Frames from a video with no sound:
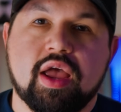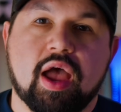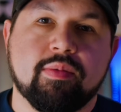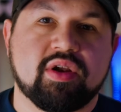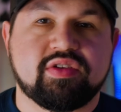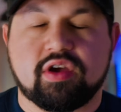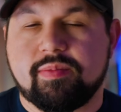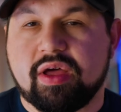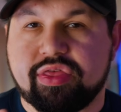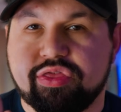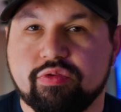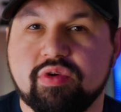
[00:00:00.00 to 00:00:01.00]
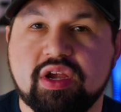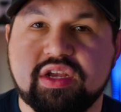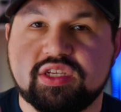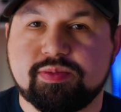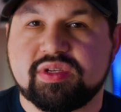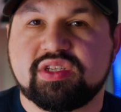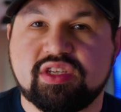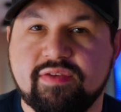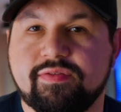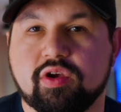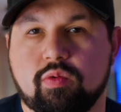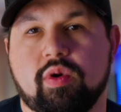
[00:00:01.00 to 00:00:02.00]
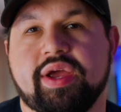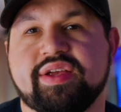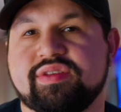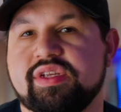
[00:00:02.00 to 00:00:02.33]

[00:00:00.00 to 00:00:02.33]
I'm going to talk about 3 specific ways.